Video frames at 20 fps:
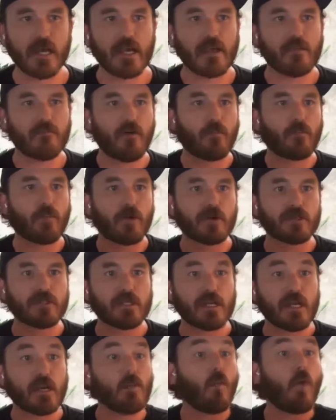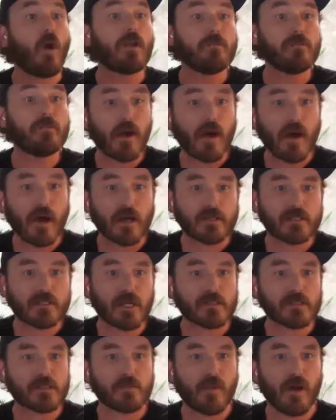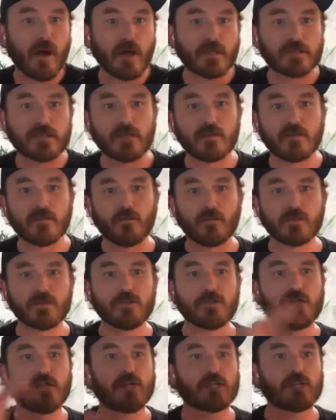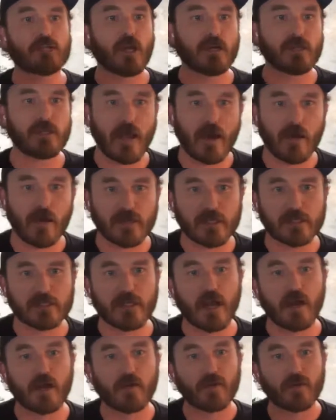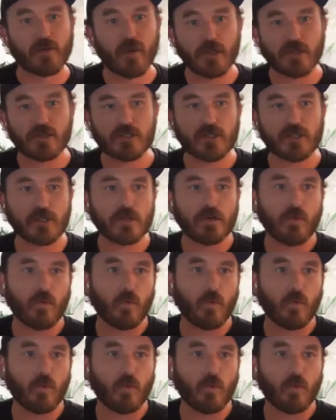if a person in one pod tested positive, would you need to shut down the entire production,